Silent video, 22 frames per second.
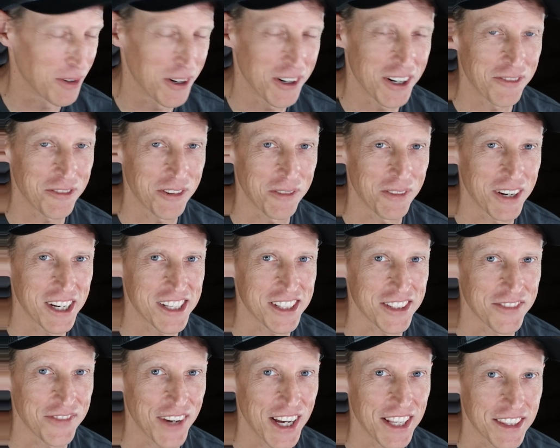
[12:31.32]
more
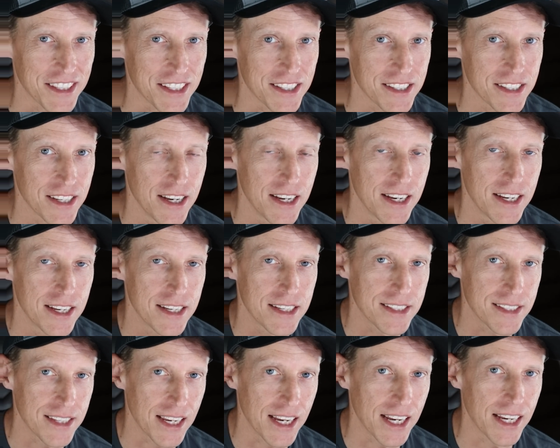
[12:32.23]
information about this
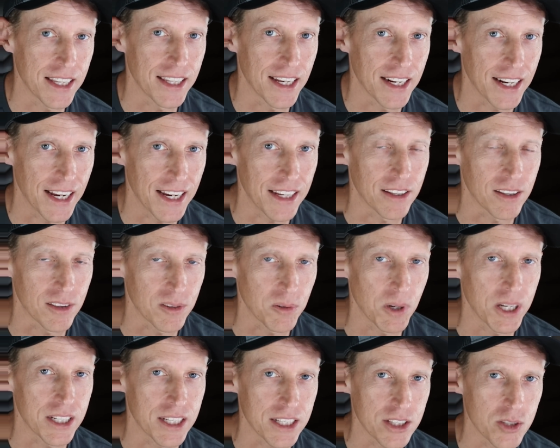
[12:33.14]
saying that, hey, the
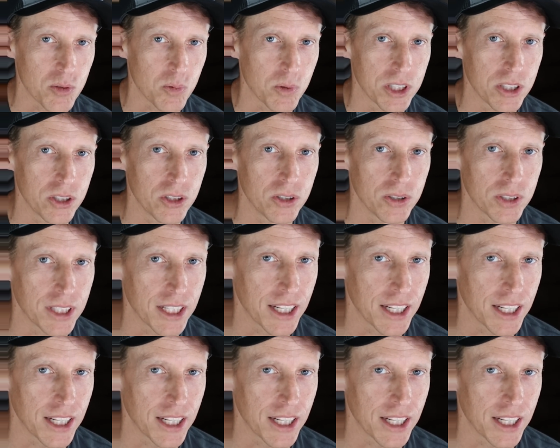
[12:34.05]
threat is real.